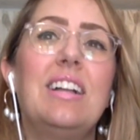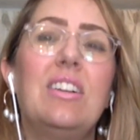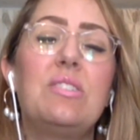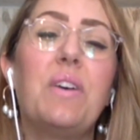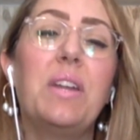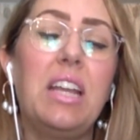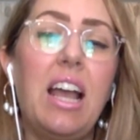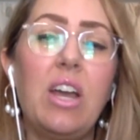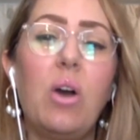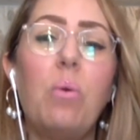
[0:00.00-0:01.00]
Oh, it's
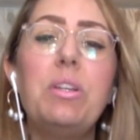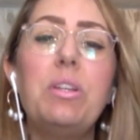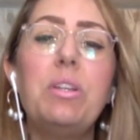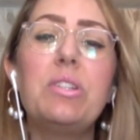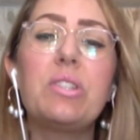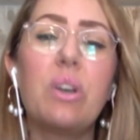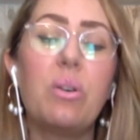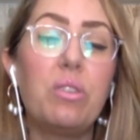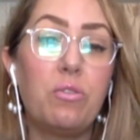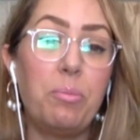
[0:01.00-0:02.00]
funny. I always
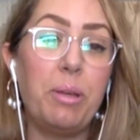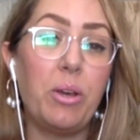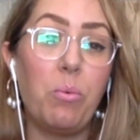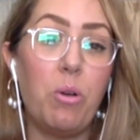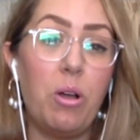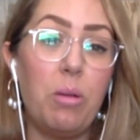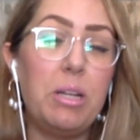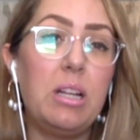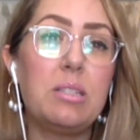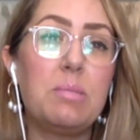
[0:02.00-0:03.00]
go to the flamingo
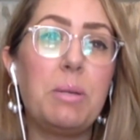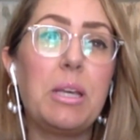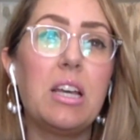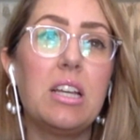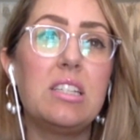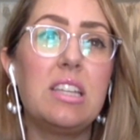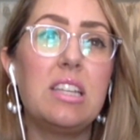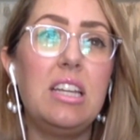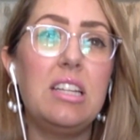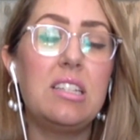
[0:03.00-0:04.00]
wall, but it's
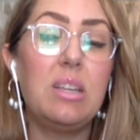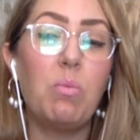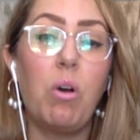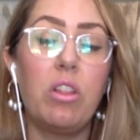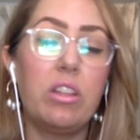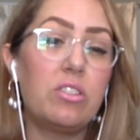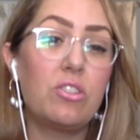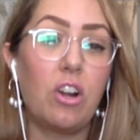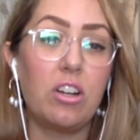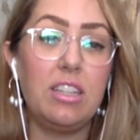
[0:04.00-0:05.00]
because it is the wall
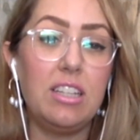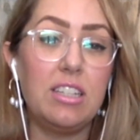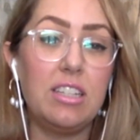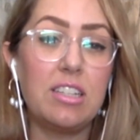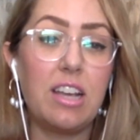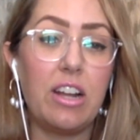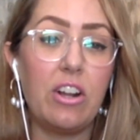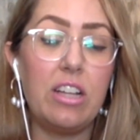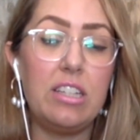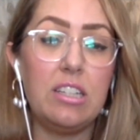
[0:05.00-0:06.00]
that started the
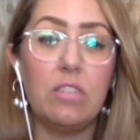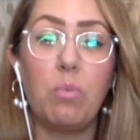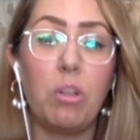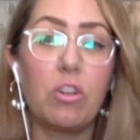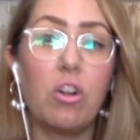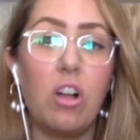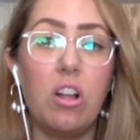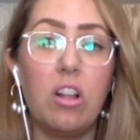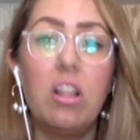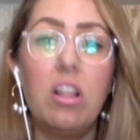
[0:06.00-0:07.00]
entire idea of wall
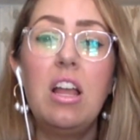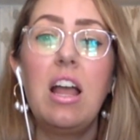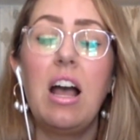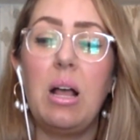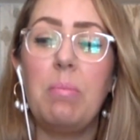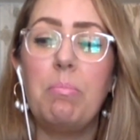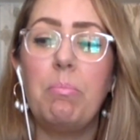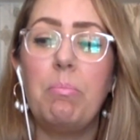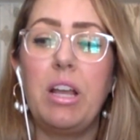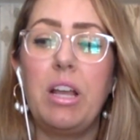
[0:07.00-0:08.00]
crawl.
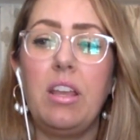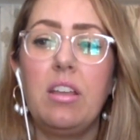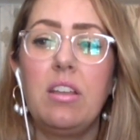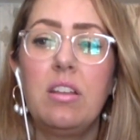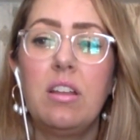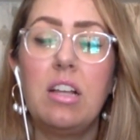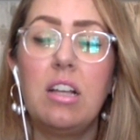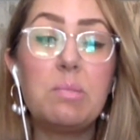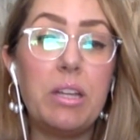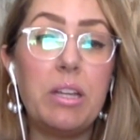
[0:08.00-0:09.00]
Um, my
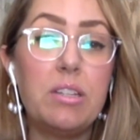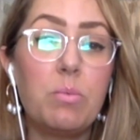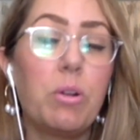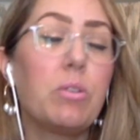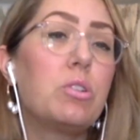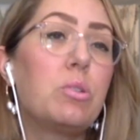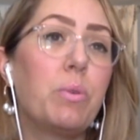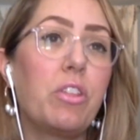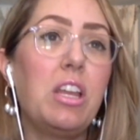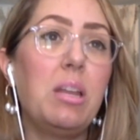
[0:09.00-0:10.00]
husband, we
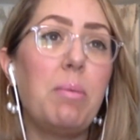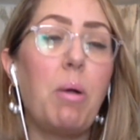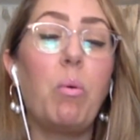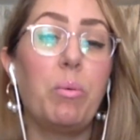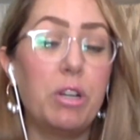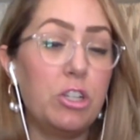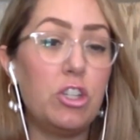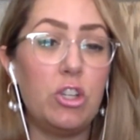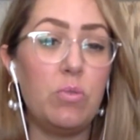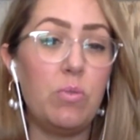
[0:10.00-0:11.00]
were so we were thinking about what we
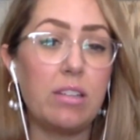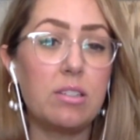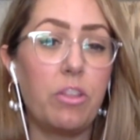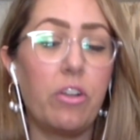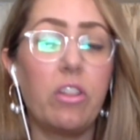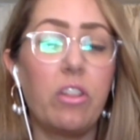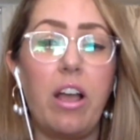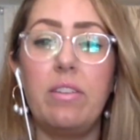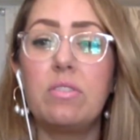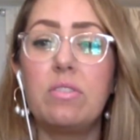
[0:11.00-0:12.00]
wanted to do next with
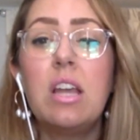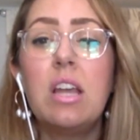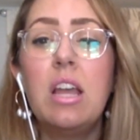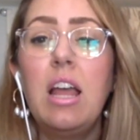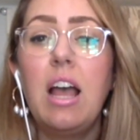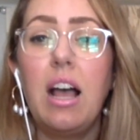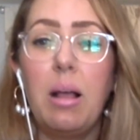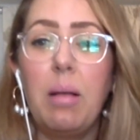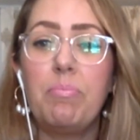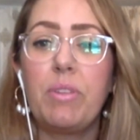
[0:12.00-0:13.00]
our lives.
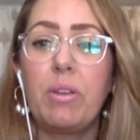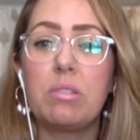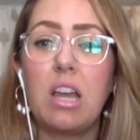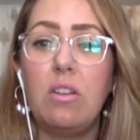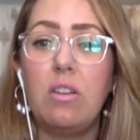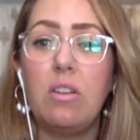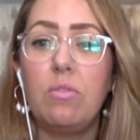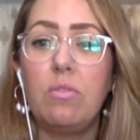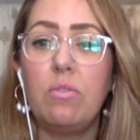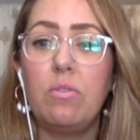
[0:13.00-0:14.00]
Um, I was kind of
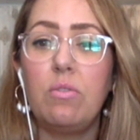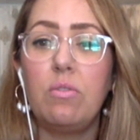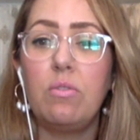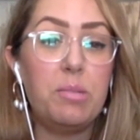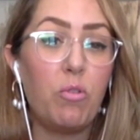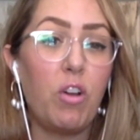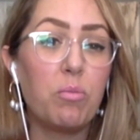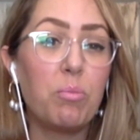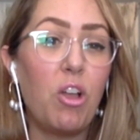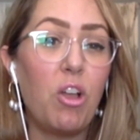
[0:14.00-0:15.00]
wanting to
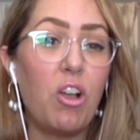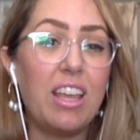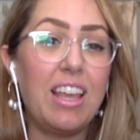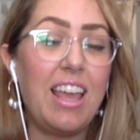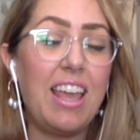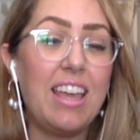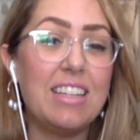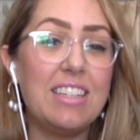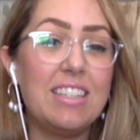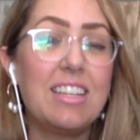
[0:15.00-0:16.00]
move on from blogging,
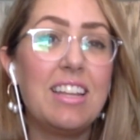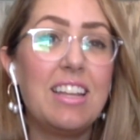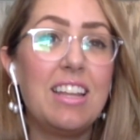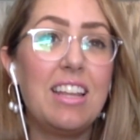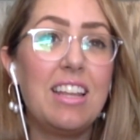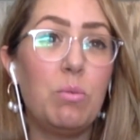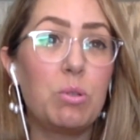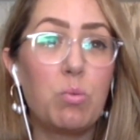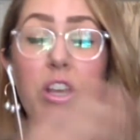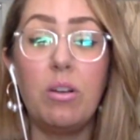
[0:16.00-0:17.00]
and
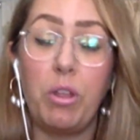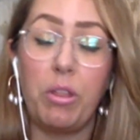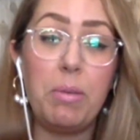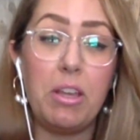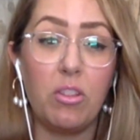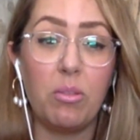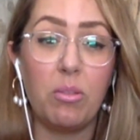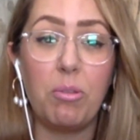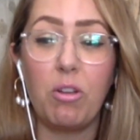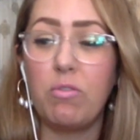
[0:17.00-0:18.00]
he was working with me
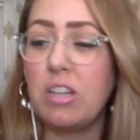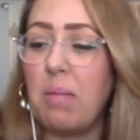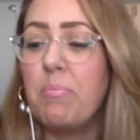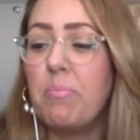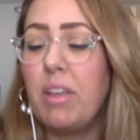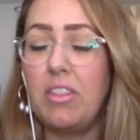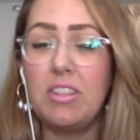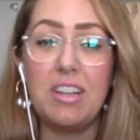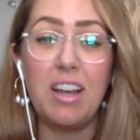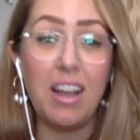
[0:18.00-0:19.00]
on the blog full time
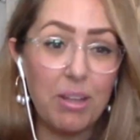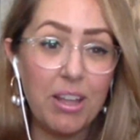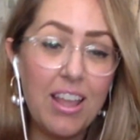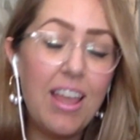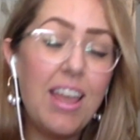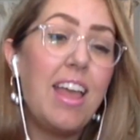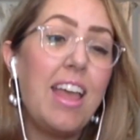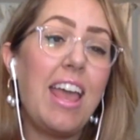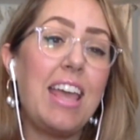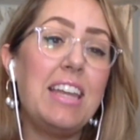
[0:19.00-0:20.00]
at the time
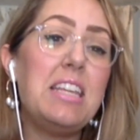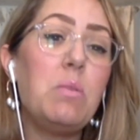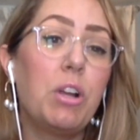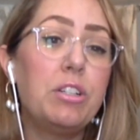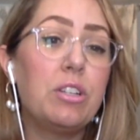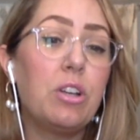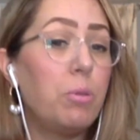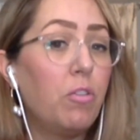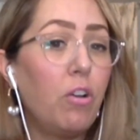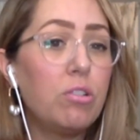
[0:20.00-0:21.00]
and he wanted
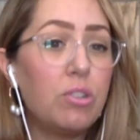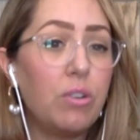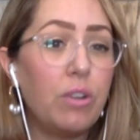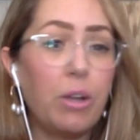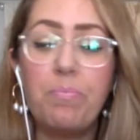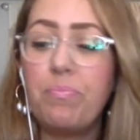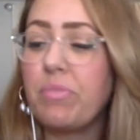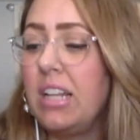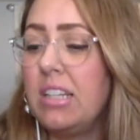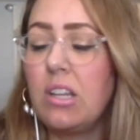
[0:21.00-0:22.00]
to open a photo studio.
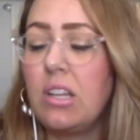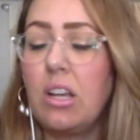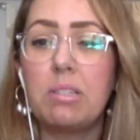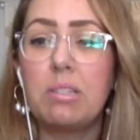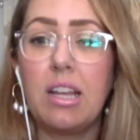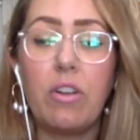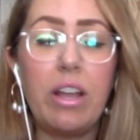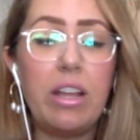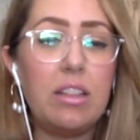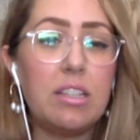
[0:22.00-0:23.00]
And so I was
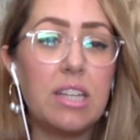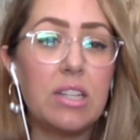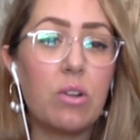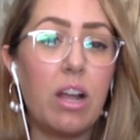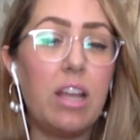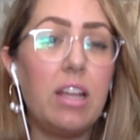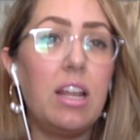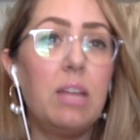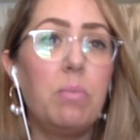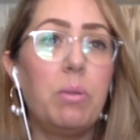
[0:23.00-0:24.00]
like, great, that sounds
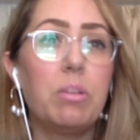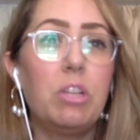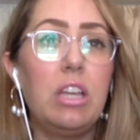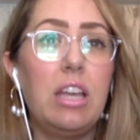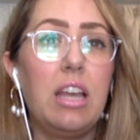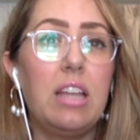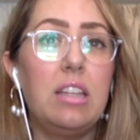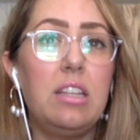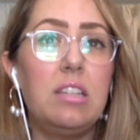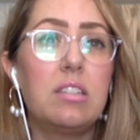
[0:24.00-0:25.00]
great. And we were looking
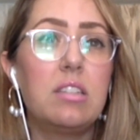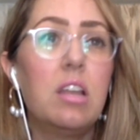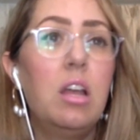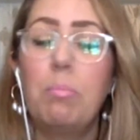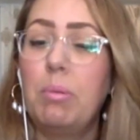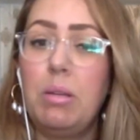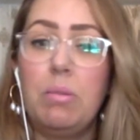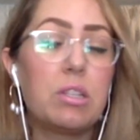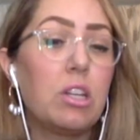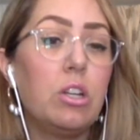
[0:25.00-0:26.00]
at these,
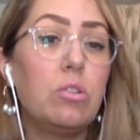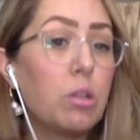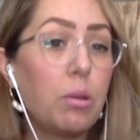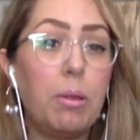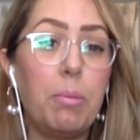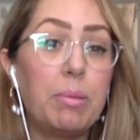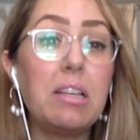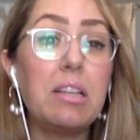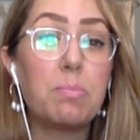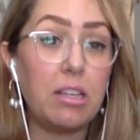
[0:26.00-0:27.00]
he was gonna, it was gonna be a
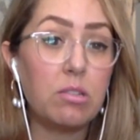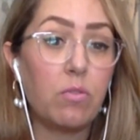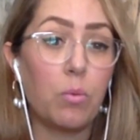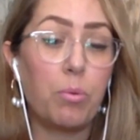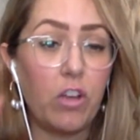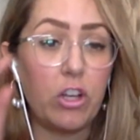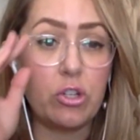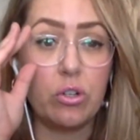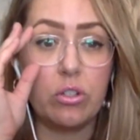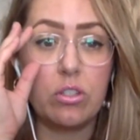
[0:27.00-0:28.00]
blank space for
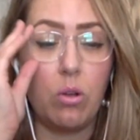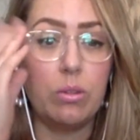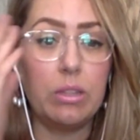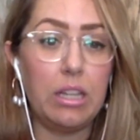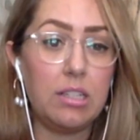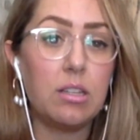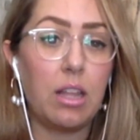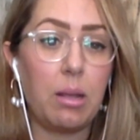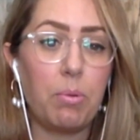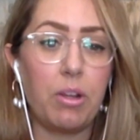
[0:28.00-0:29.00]
professionals
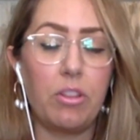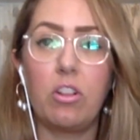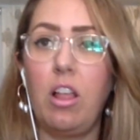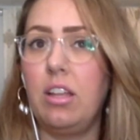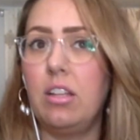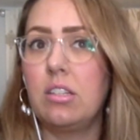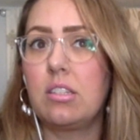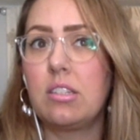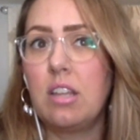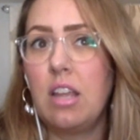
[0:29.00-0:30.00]
only to like bring their
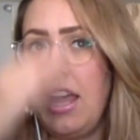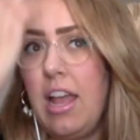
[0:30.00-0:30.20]
clients.